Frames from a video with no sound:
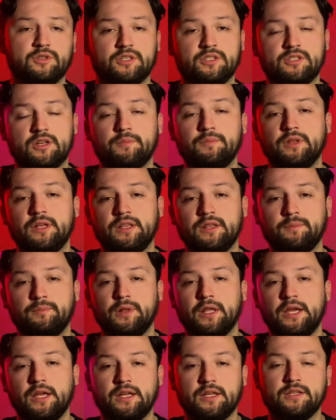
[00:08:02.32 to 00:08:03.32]
assembling the
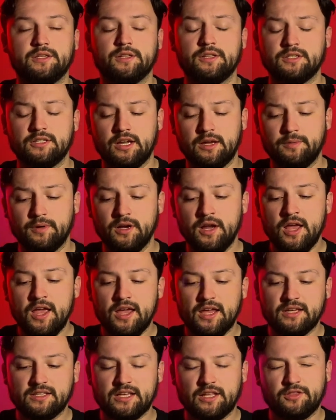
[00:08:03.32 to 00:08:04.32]
blade into the saber
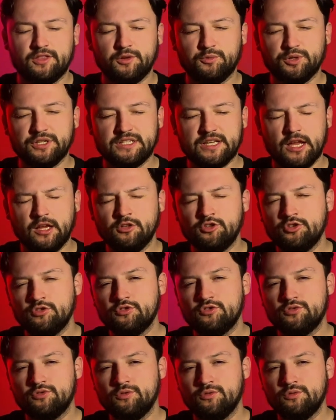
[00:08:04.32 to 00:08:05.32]
is that the retention
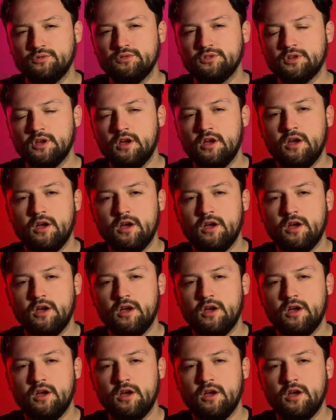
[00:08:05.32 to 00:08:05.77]
screws